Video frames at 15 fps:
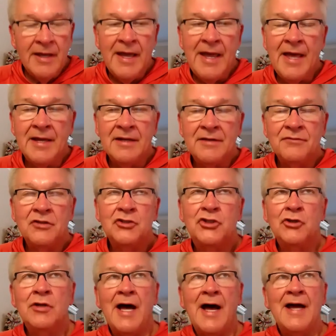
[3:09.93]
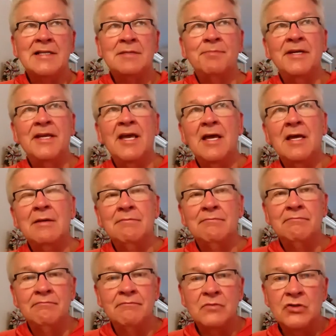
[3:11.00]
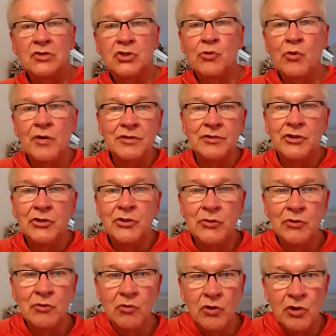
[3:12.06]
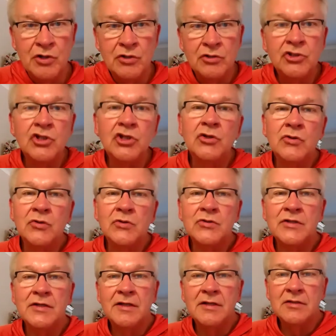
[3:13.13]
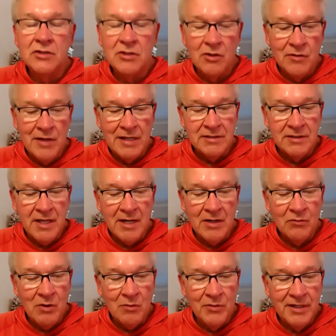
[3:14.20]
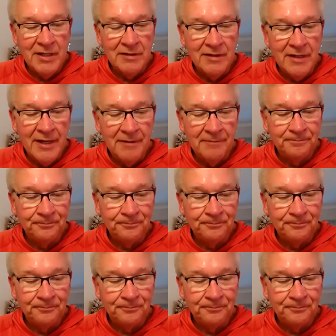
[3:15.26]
And the Judahites became shortened to the word Jews. And so that's kind of where we get that.